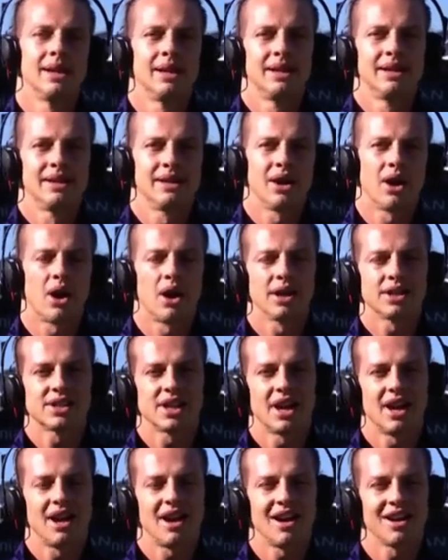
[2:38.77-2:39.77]
Oh, it's a
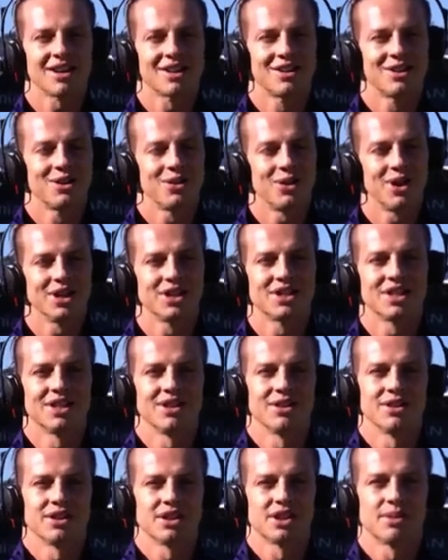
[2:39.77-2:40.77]
hard question
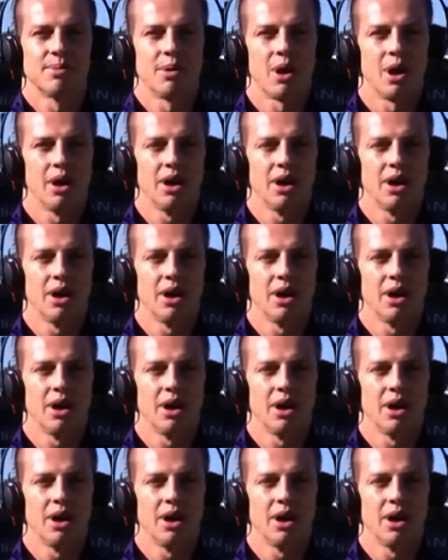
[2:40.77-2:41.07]
on the spot.